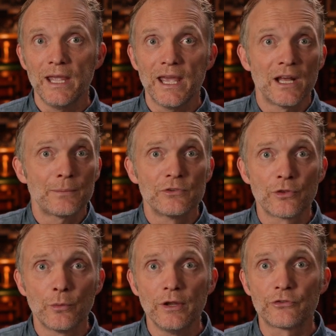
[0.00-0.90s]
And option
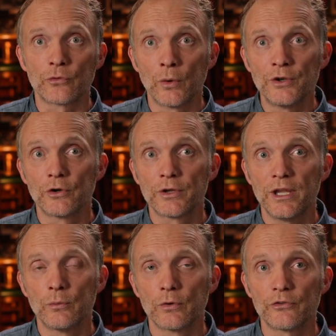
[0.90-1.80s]
3 is to run your
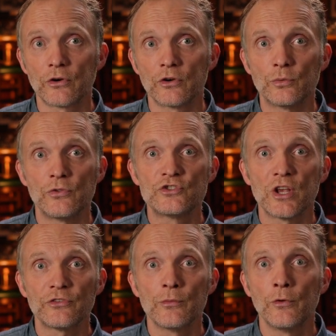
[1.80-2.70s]
keyword search with
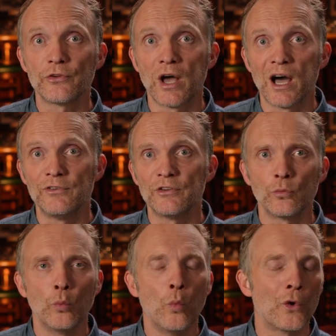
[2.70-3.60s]
just the most
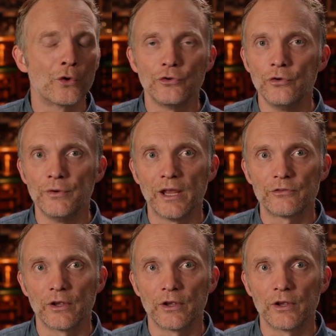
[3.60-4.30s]
obvious 1 or 2 NAICS